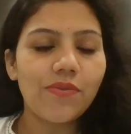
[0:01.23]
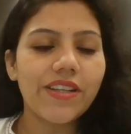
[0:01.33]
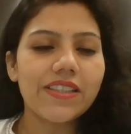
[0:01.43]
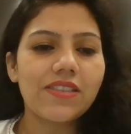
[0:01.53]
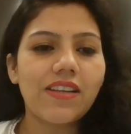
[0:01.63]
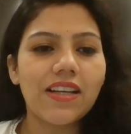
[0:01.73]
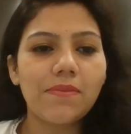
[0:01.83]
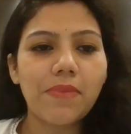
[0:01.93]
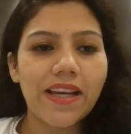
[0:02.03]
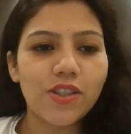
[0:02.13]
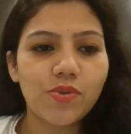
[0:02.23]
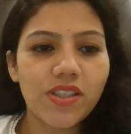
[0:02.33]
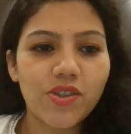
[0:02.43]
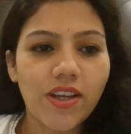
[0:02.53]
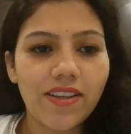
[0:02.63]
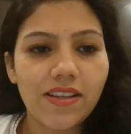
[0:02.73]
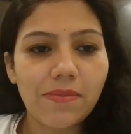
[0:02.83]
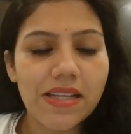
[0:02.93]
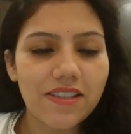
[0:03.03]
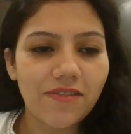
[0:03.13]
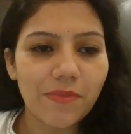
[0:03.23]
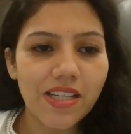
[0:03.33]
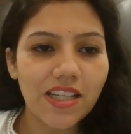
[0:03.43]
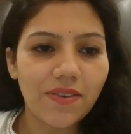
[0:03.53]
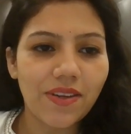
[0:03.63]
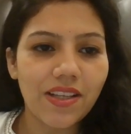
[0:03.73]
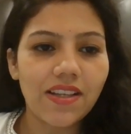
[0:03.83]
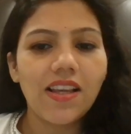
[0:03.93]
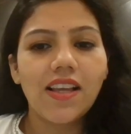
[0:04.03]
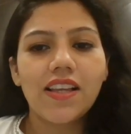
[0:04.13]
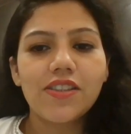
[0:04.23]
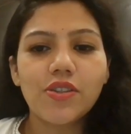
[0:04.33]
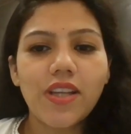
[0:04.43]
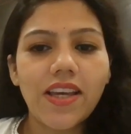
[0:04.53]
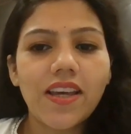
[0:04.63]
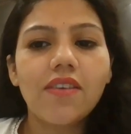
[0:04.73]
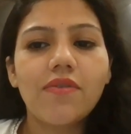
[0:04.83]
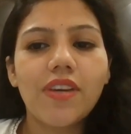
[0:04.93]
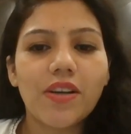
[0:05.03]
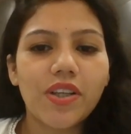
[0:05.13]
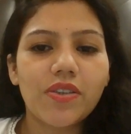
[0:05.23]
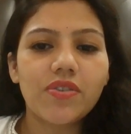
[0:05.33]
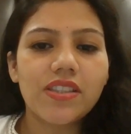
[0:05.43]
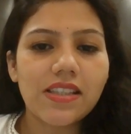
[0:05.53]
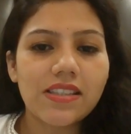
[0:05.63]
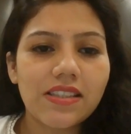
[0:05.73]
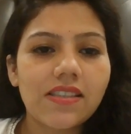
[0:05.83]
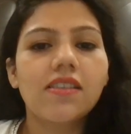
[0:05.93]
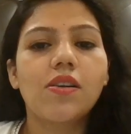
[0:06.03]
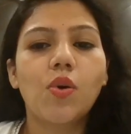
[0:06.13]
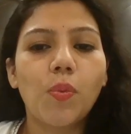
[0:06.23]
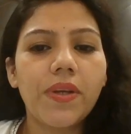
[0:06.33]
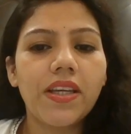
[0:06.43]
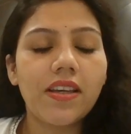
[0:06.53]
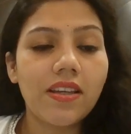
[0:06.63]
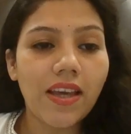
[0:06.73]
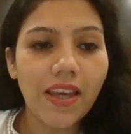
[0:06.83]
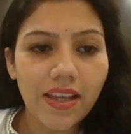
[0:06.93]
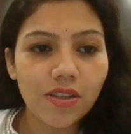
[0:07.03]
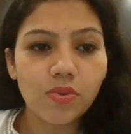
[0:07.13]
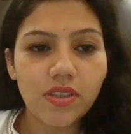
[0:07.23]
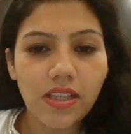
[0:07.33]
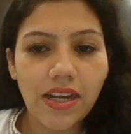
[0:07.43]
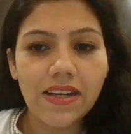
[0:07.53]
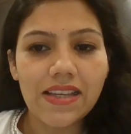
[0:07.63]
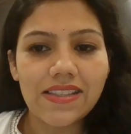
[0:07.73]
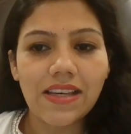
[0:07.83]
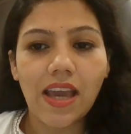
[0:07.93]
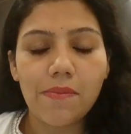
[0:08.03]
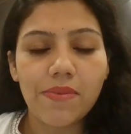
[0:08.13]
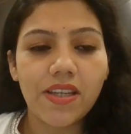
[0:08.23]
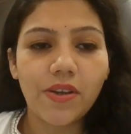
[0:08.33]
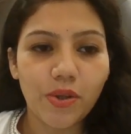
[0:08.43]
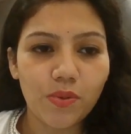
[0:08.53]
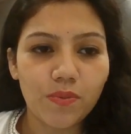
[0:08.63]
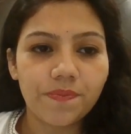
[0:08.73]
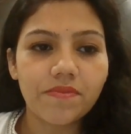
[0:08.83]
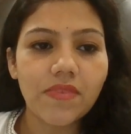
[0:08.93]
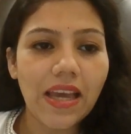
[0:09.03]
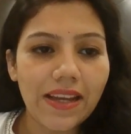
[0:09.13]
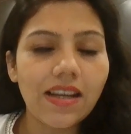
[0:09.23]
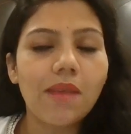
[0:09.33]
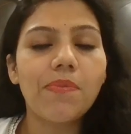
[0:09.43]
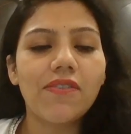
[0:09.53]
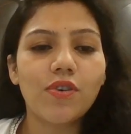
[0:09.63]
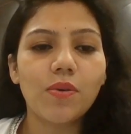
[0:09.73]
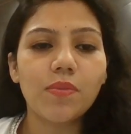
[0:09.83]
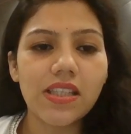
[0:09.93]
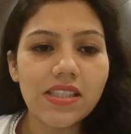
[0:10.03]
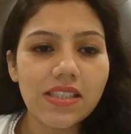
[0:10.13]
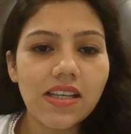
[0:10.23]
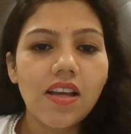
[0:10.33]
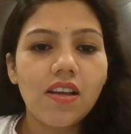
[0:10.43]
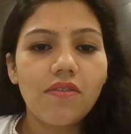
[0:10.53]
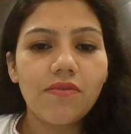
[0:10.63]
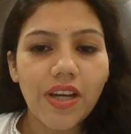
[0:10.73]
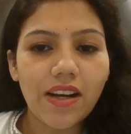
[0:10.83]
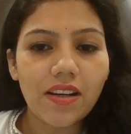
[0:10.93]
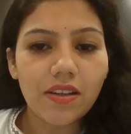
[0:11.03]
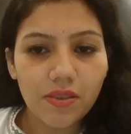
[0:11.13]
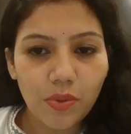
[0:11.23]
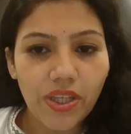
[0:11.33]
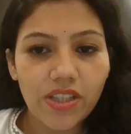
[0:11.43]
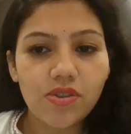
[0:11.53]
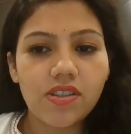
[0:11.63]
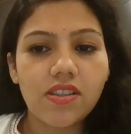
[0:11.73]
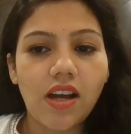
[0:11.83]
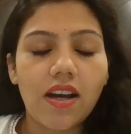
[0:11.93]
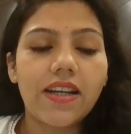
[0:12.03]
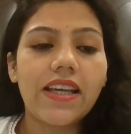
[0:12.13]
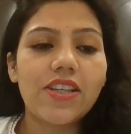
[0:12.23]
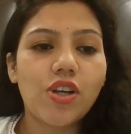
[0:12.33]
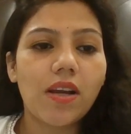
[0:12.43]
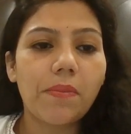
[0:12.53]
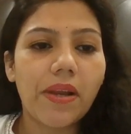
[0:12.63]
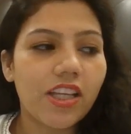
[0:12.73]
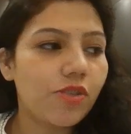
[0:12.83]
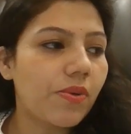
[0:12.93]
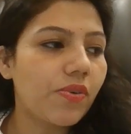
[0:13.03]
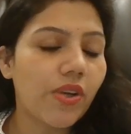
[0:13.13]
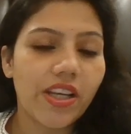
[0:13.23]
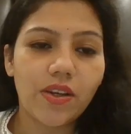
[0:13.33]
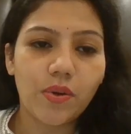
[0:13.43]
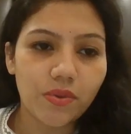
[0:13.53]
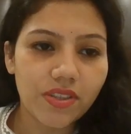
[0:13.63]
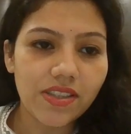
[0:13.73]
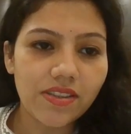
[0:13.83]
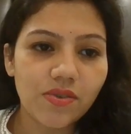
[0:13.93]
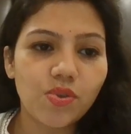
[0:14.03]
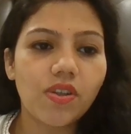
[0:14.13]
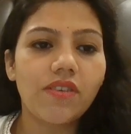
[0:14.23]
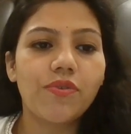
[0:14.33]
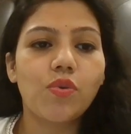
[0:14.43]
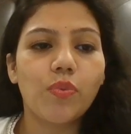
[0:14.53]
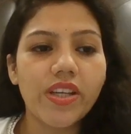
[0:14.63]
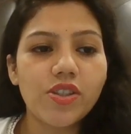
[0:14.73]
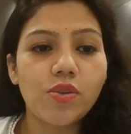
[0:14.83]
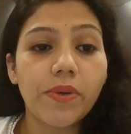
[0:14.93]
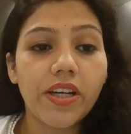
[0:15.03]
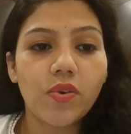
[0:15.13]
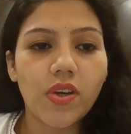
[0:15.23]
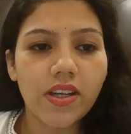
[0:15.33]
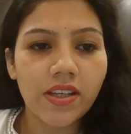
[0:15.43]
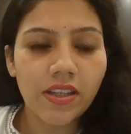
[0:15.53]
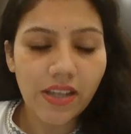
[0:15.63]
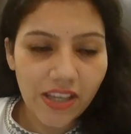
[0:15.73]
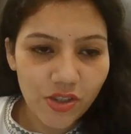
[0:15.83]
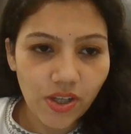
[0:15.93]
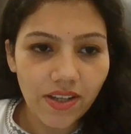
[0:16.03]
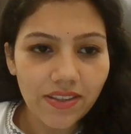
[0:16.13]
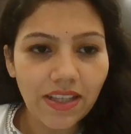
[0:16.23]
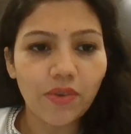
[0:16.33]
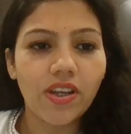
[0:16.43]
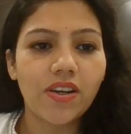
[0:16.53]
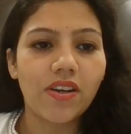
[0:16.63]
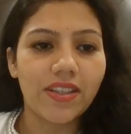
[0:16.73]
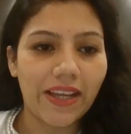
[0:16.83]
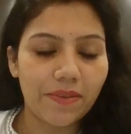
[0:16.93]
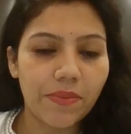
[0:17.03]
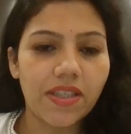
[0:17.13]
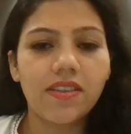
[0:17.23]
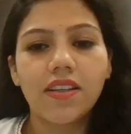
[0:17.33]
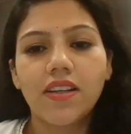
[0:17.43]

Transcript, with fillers: Hello friends, welcome back to our channel. Myself Milagwal. Today we are going to discuss opening in Air New Zealand as a cabin crew. And apart from this, we are going to start HR management training courses. So if you wish to build your career in HR, then you can contact me.